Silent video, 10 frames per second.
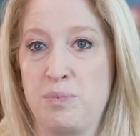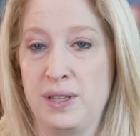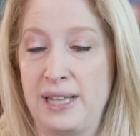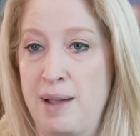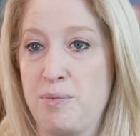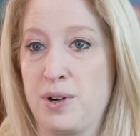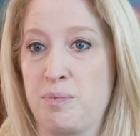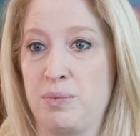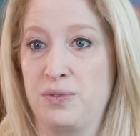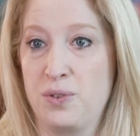the lab
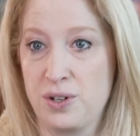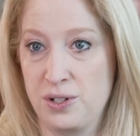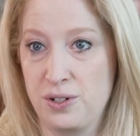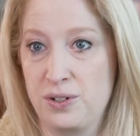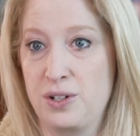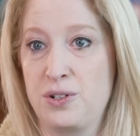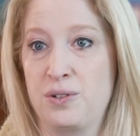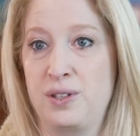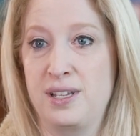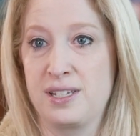work before surgery
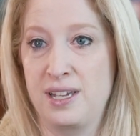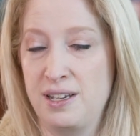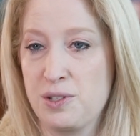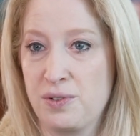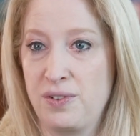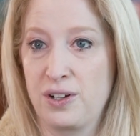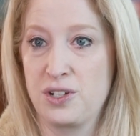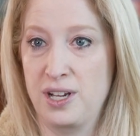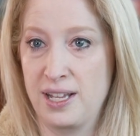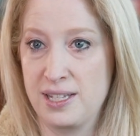showed that his kidneys were
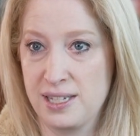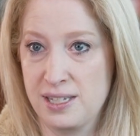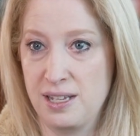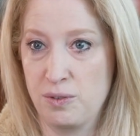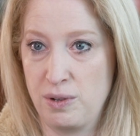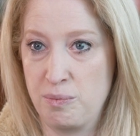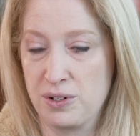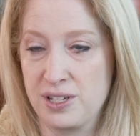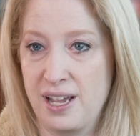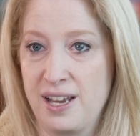functioning at
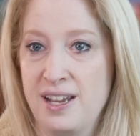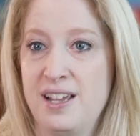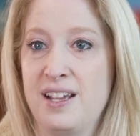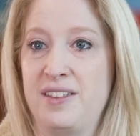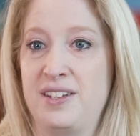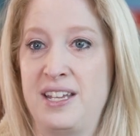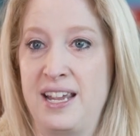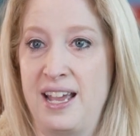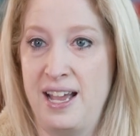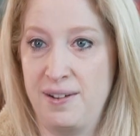63%, and the
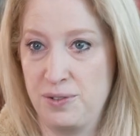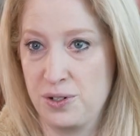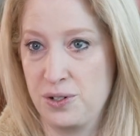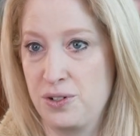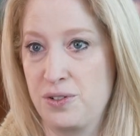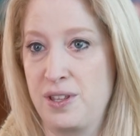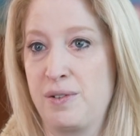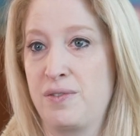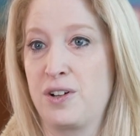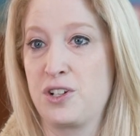day after surgery,
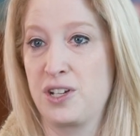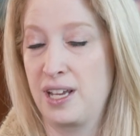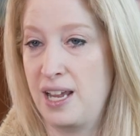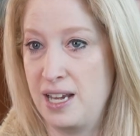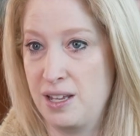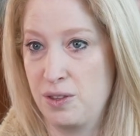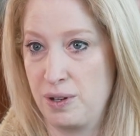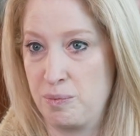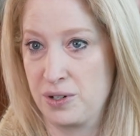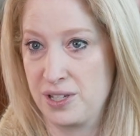they were functioning at
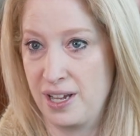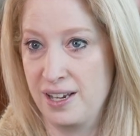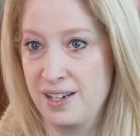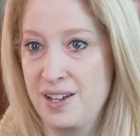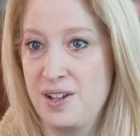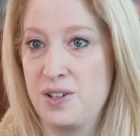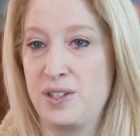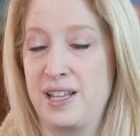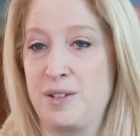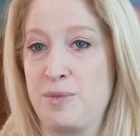83%.
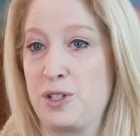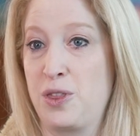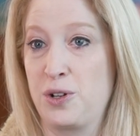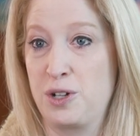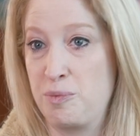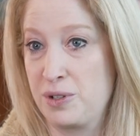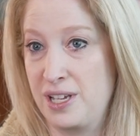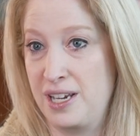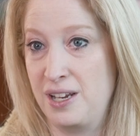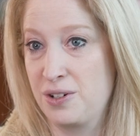So that's almost a
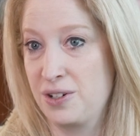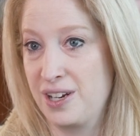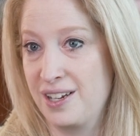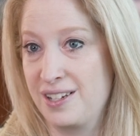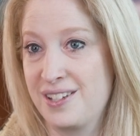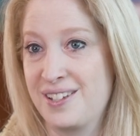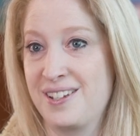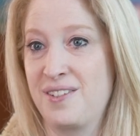30% increase.